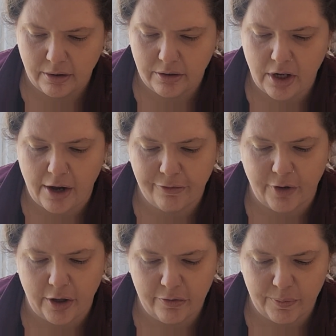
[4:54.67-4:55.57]
Not
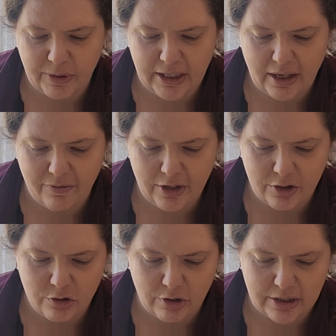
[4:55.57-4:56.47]
far from the cave
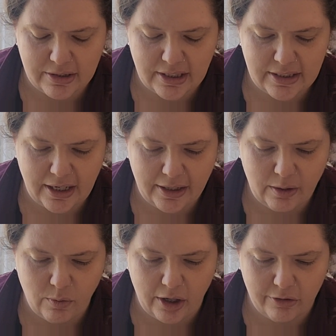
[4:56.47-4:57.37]
entrance, a
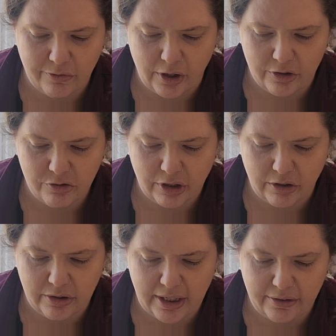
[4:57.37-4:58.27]
tiny waterfall
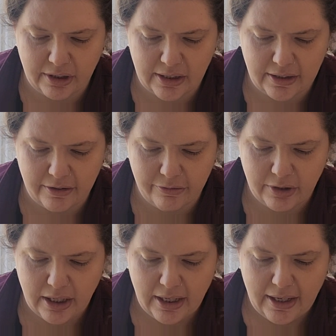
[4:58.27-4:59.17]
trickled down the cliff,
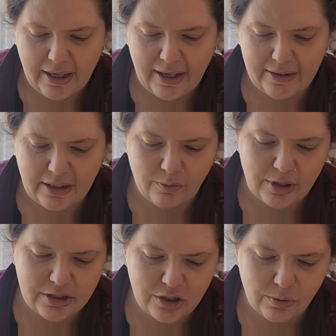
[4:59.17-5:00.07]
and they
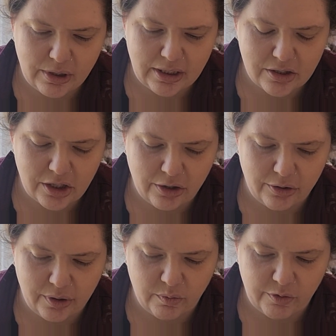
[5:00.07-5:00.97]
went to it in
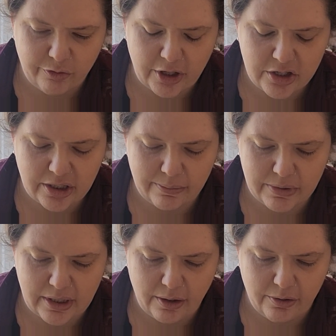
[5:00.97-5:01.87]
turn and refreshed
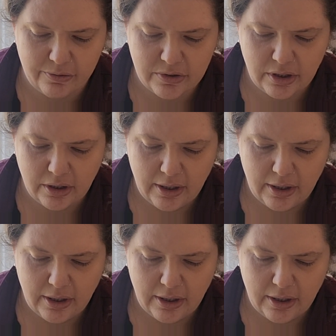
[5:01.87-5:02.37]
themselves.